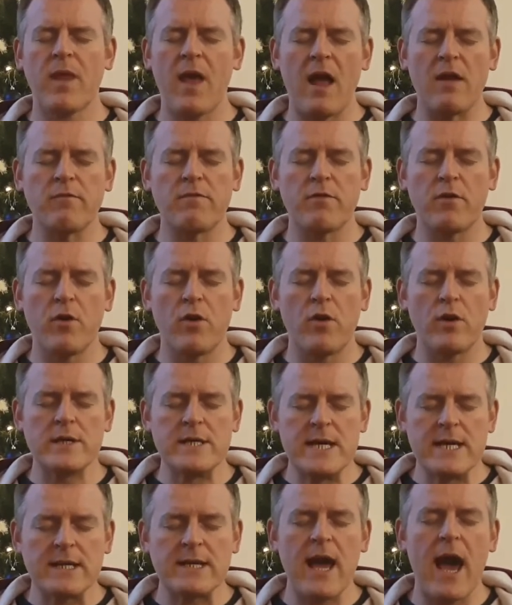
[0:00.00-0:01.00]
And
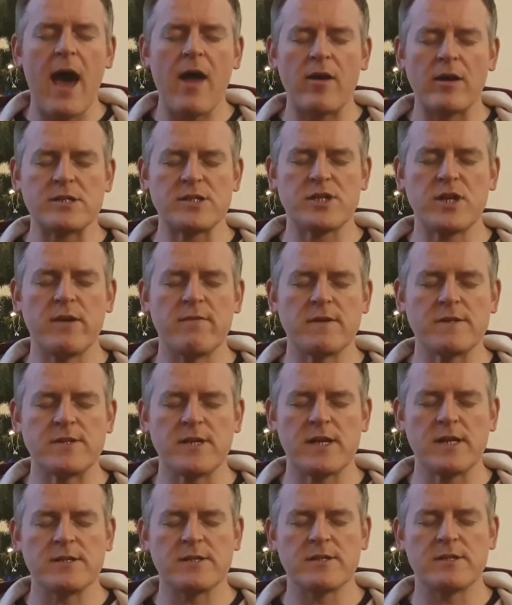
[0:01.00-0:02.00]
for carol
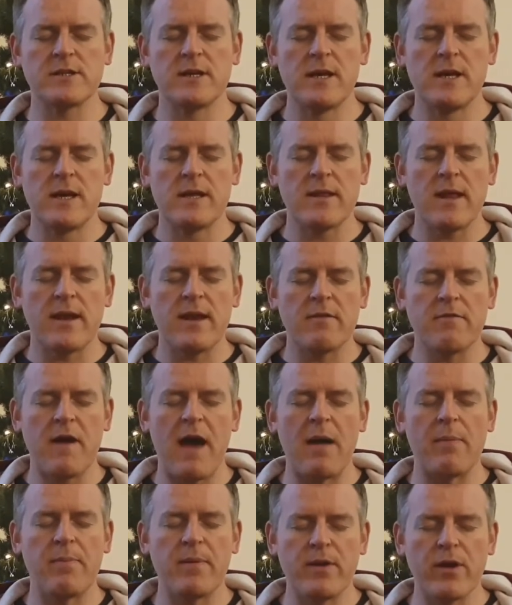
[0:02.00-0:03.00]
services that have
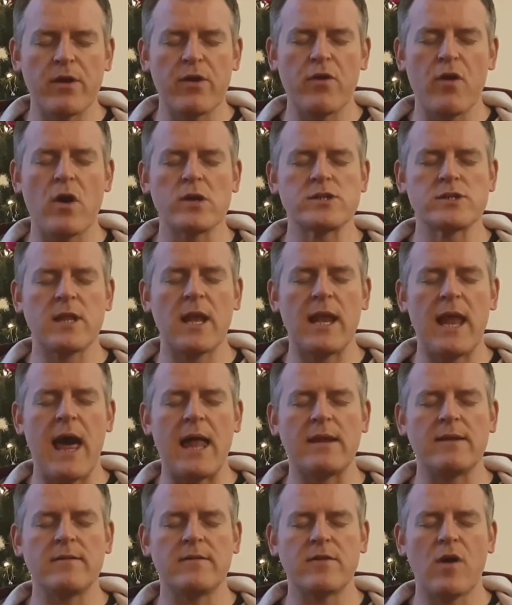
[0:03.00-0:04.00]
happened across the
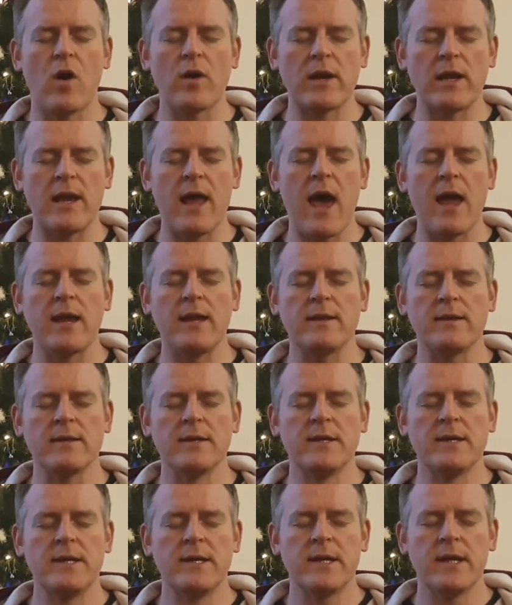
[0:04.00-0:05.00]
land, online,
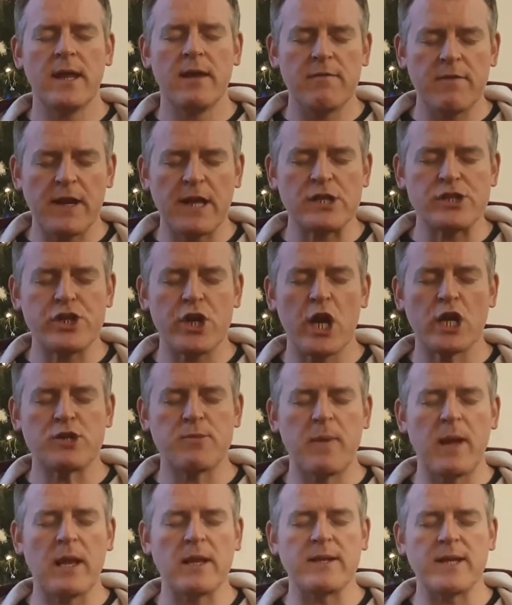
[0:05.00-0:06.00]
even in
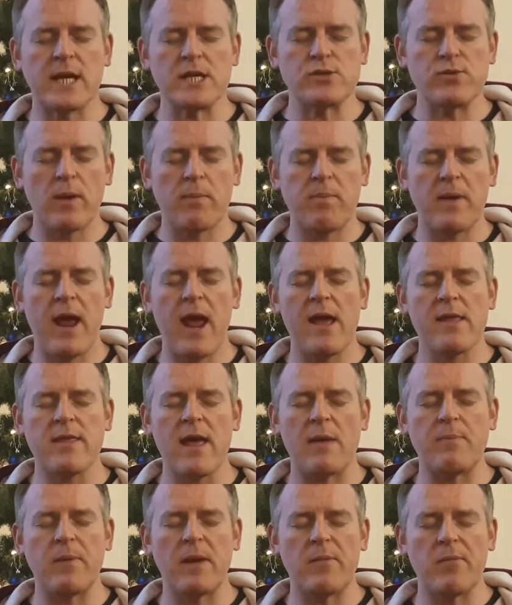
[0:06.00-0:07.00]
church buildings, we pray
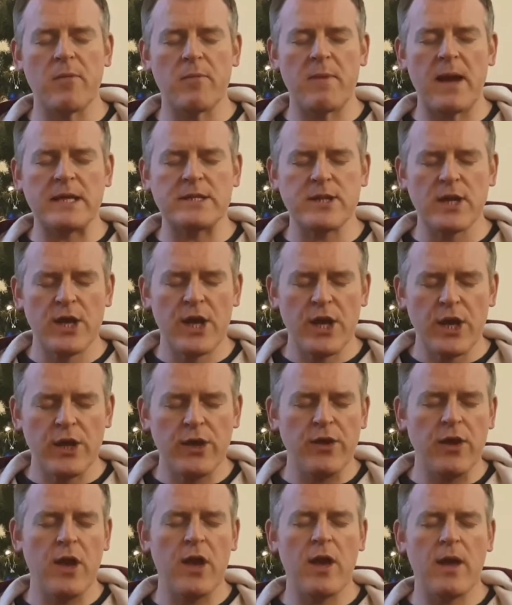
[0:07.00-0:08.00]
that people might
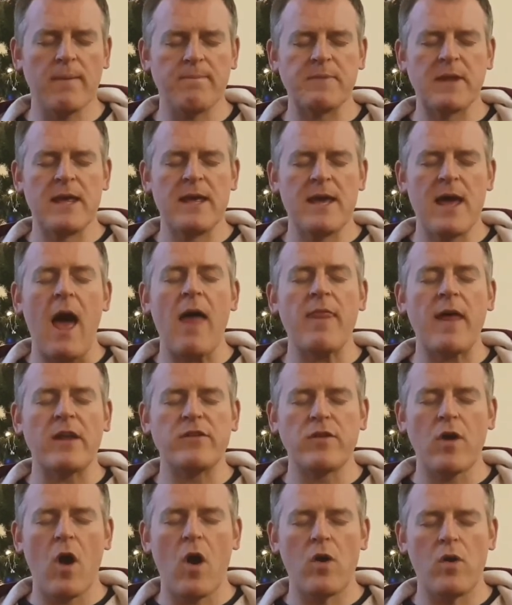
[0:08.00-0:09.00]
hear and
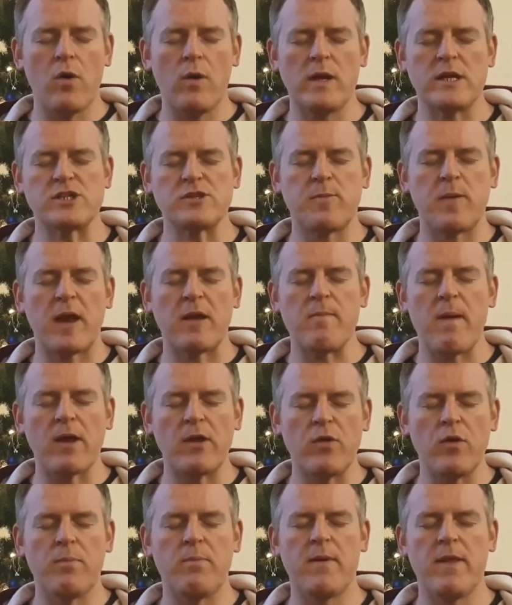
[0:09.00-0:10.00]
that your Holy Spirit
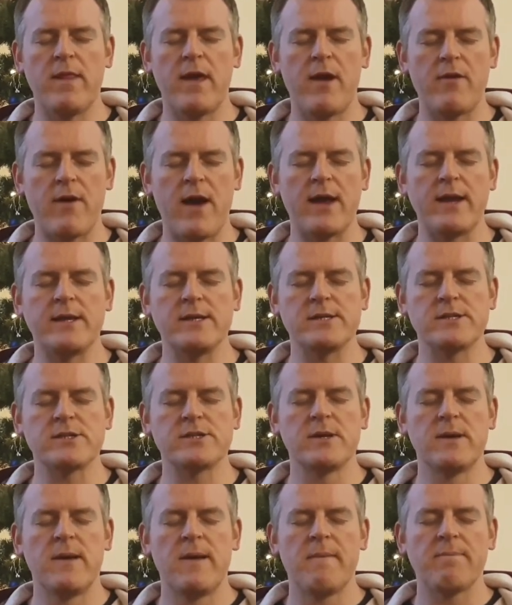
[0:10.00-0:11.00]
might open their
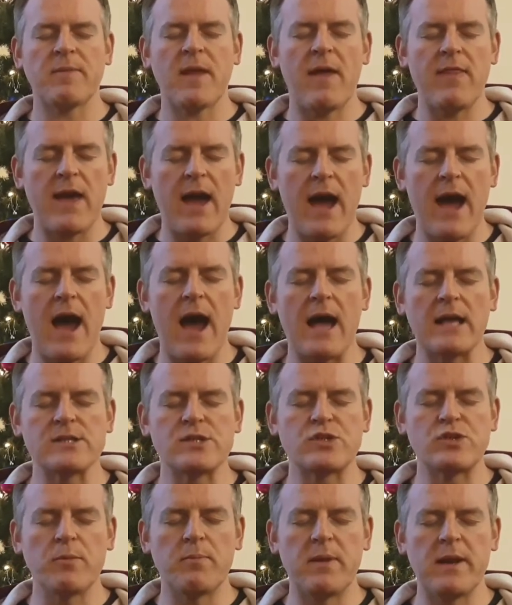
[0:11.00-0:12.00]
eyes and their hearts
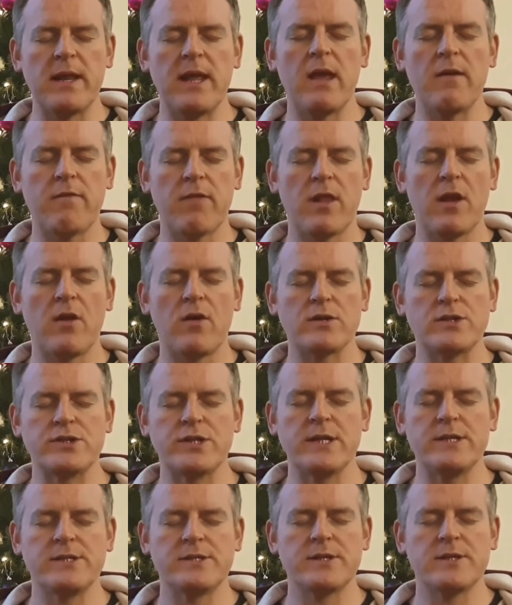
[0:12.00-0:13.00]
to believe in the Lord
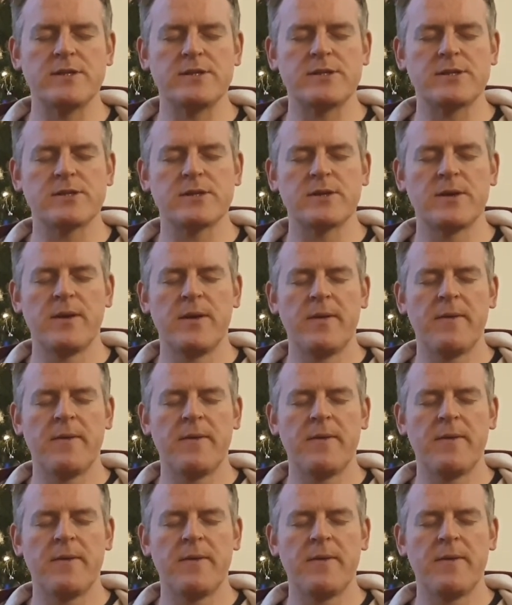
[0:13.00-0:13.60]
Jesus.